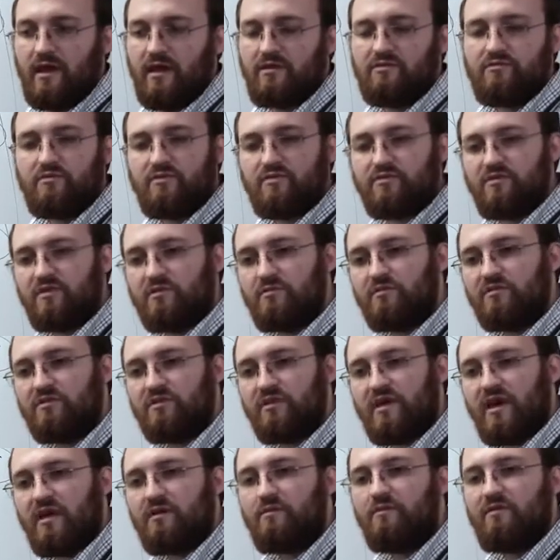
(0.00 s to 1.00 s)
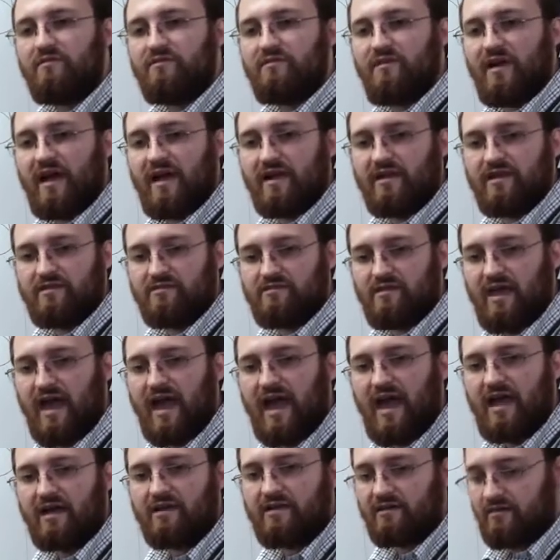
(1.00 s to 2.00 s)
As we've seen with Equifax
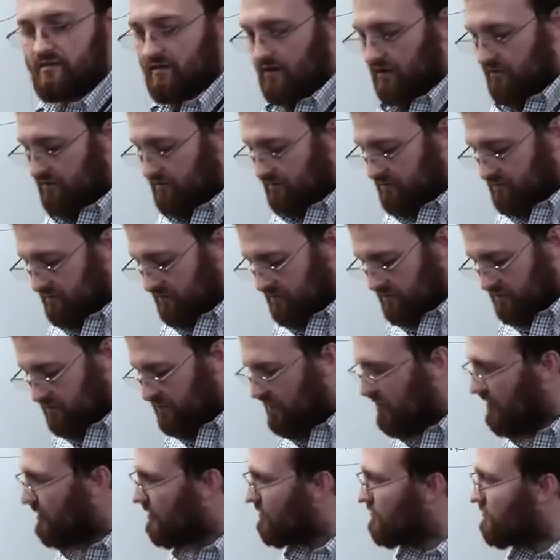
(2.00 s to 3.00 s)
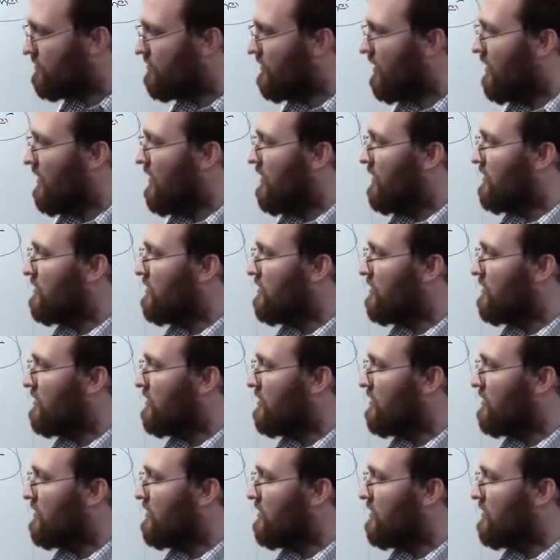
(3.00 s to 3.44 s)
hack and other such things,